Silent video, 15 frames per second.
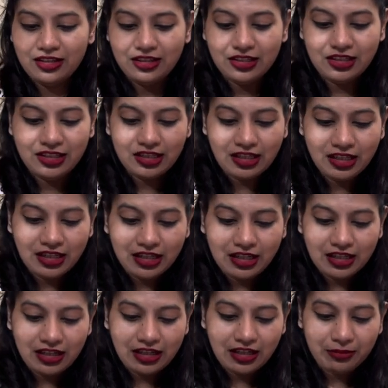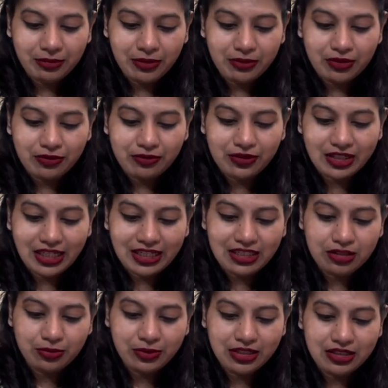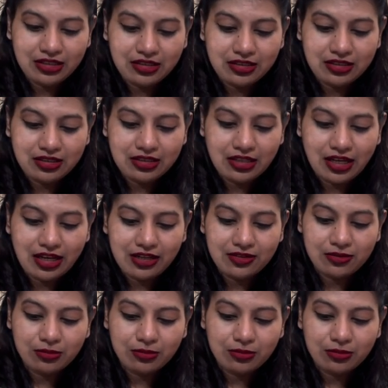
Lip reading: the amount of lightweightness it has.